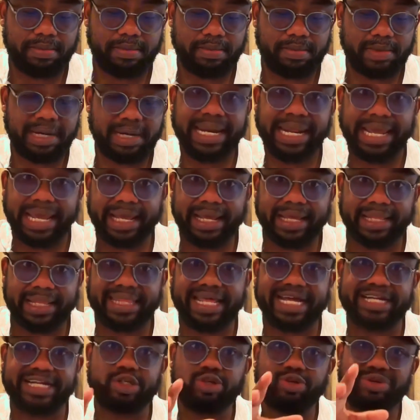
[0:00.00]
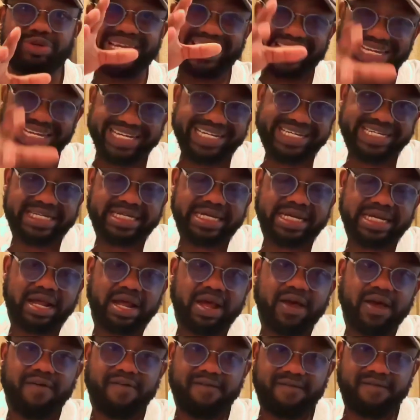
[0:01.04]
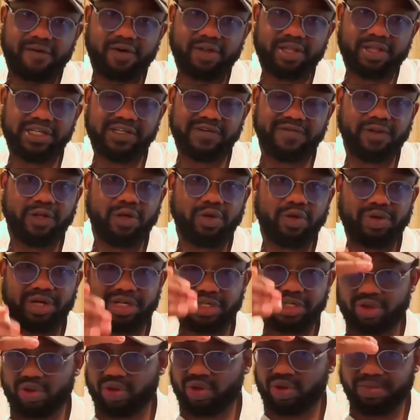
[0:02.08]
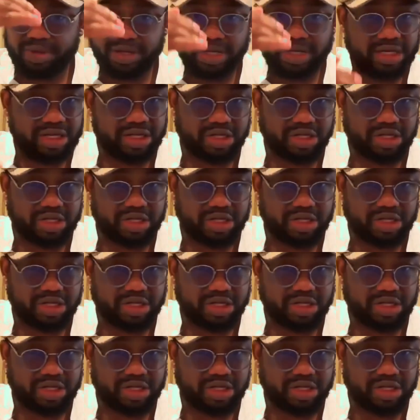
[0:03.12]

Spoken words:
link that you need for this video is going to be in the